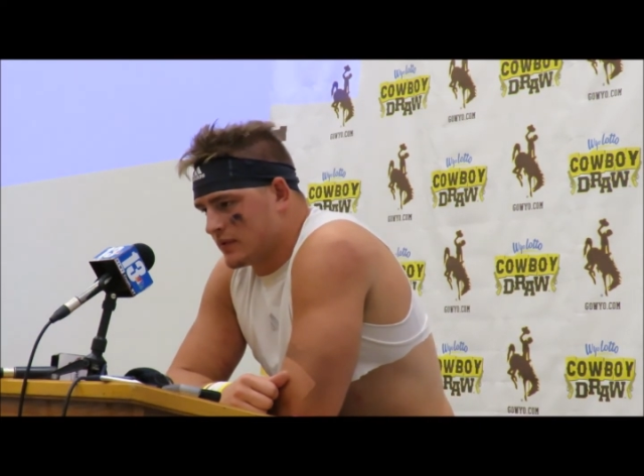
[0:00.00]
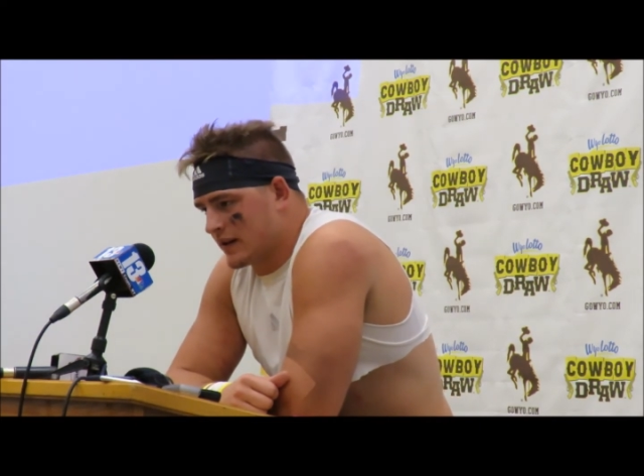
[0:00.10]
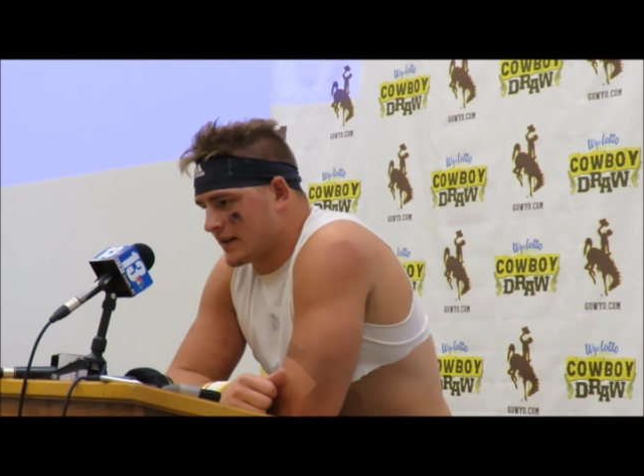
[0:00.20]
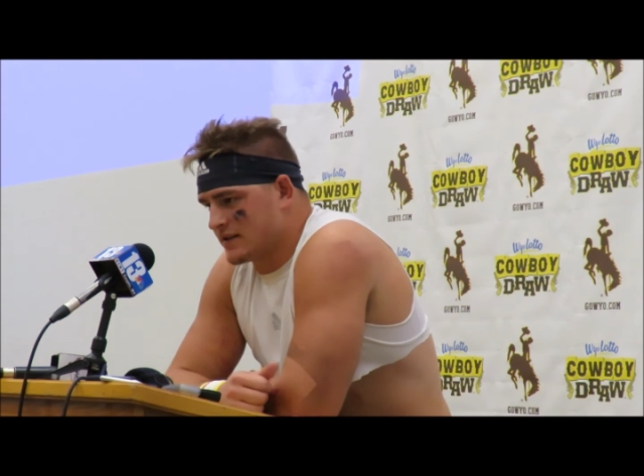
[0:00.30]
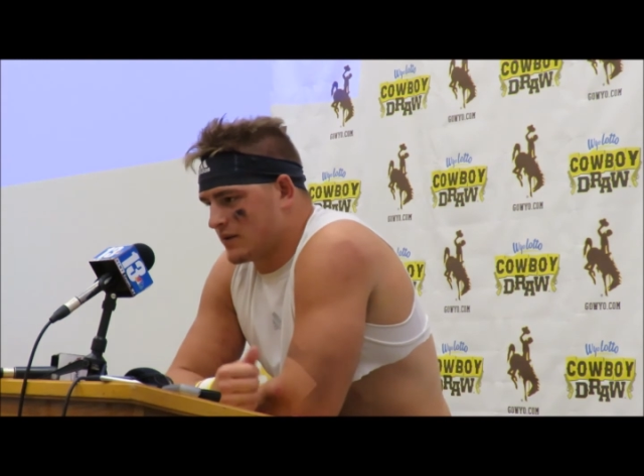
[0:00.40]

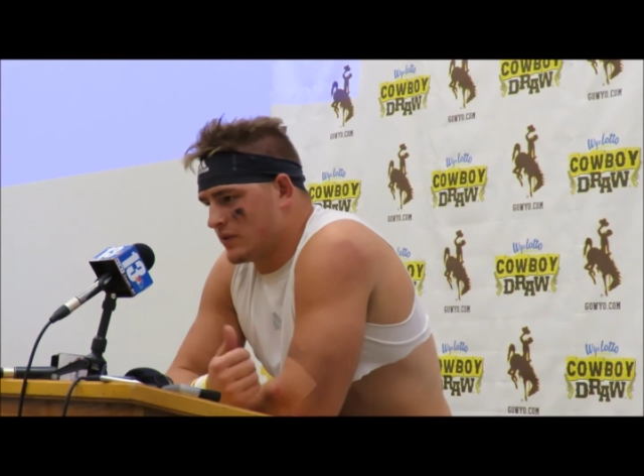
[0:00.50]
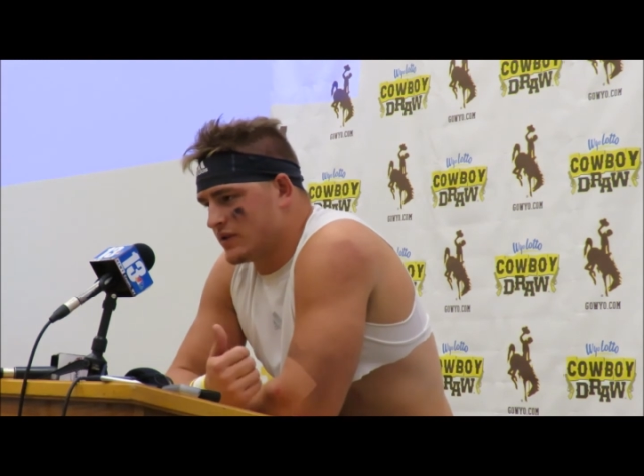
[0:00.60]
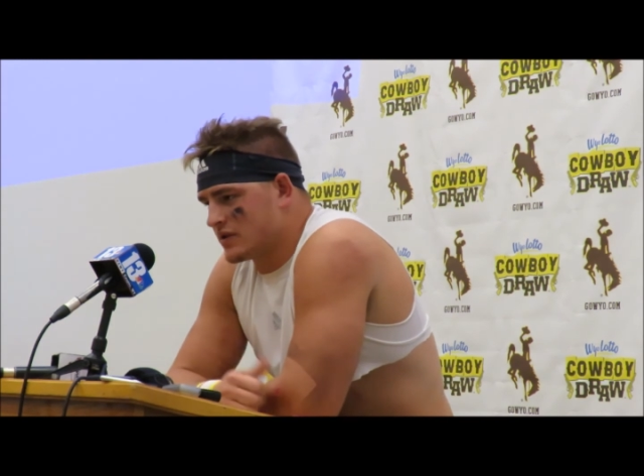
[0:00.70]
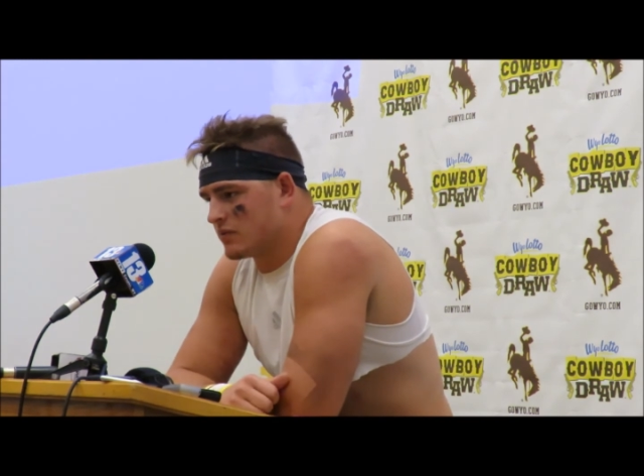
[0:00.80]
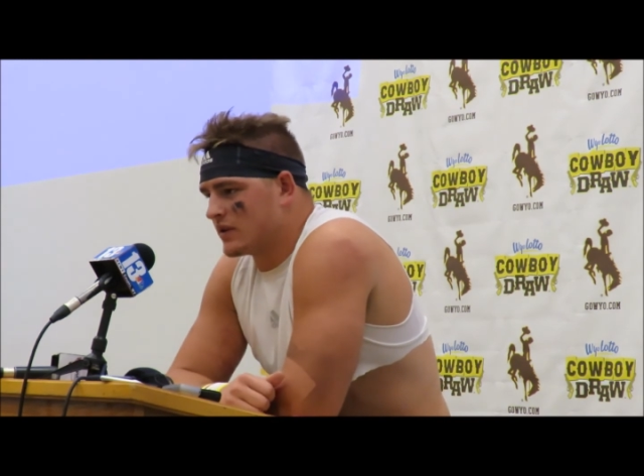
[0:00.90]
like I said, we
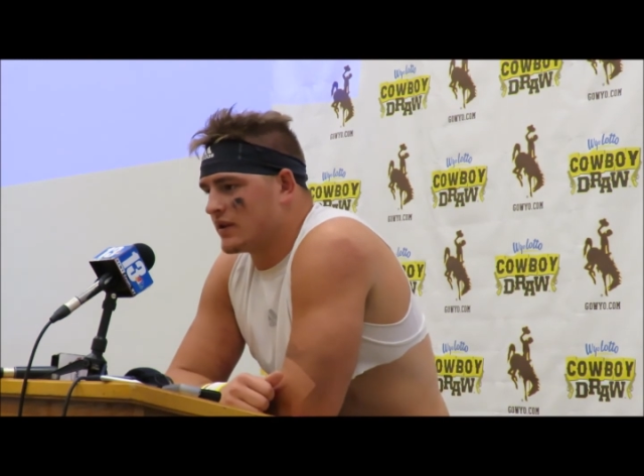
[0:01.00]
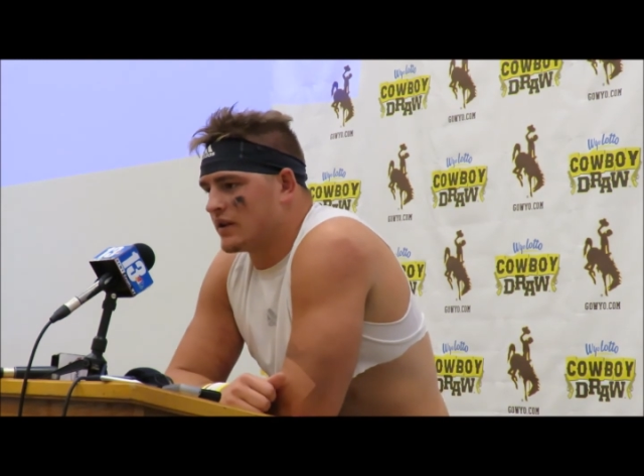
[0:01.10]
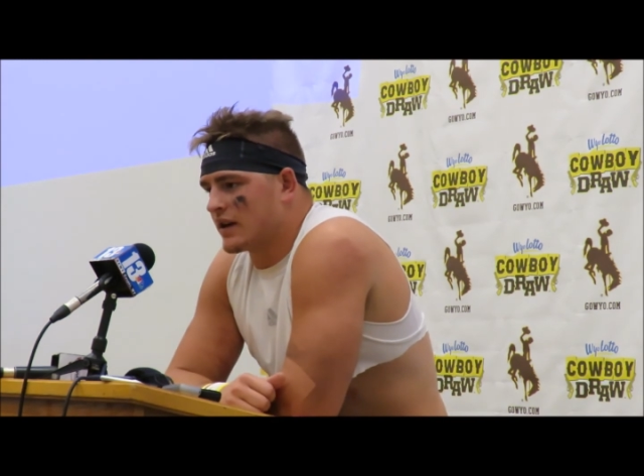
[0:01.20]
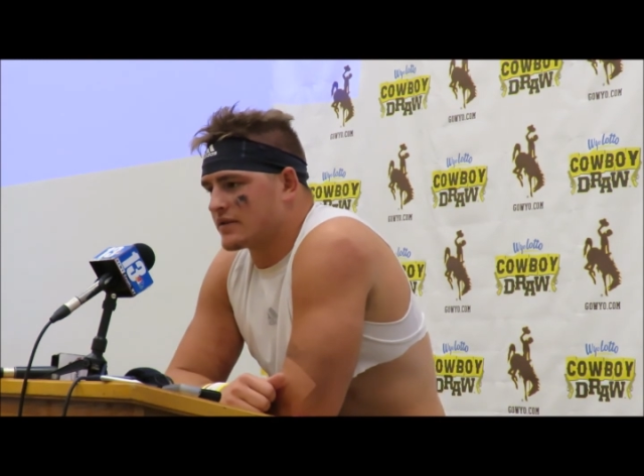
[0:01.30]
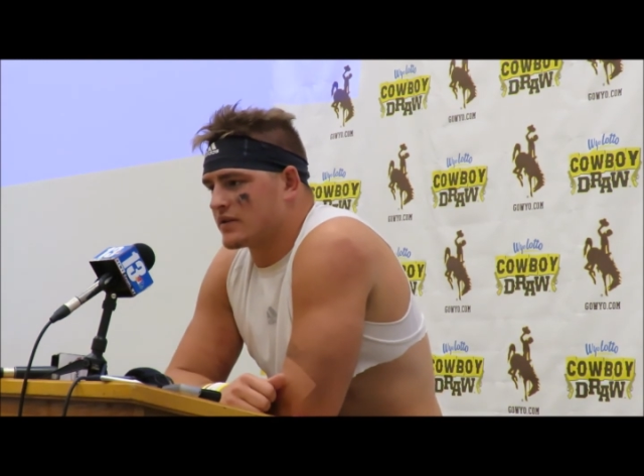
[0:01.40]
just really
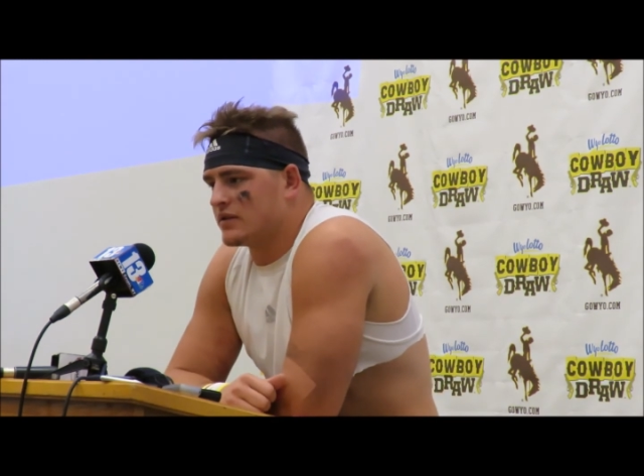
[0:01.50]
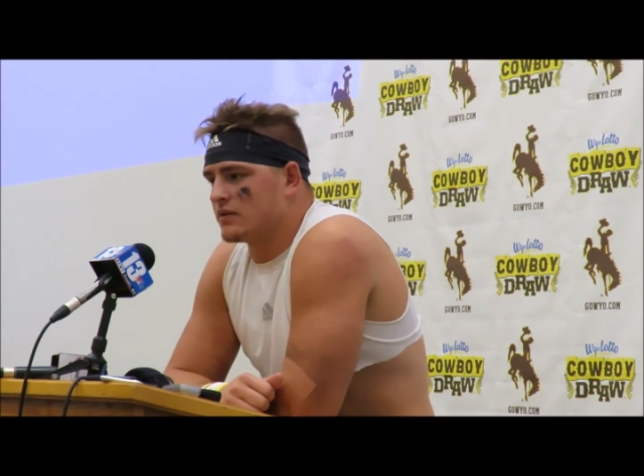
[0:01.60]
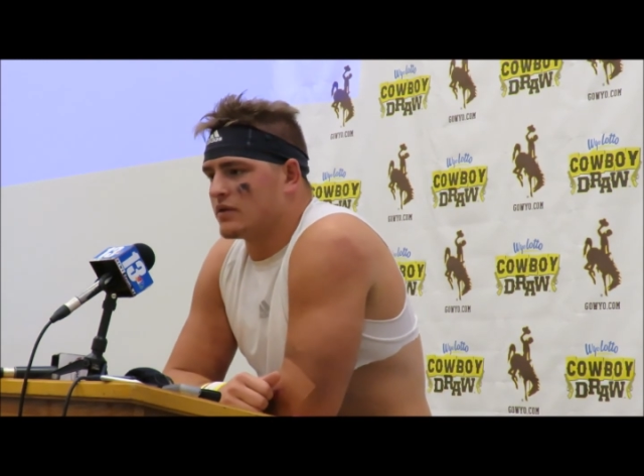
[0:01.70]
didn't execute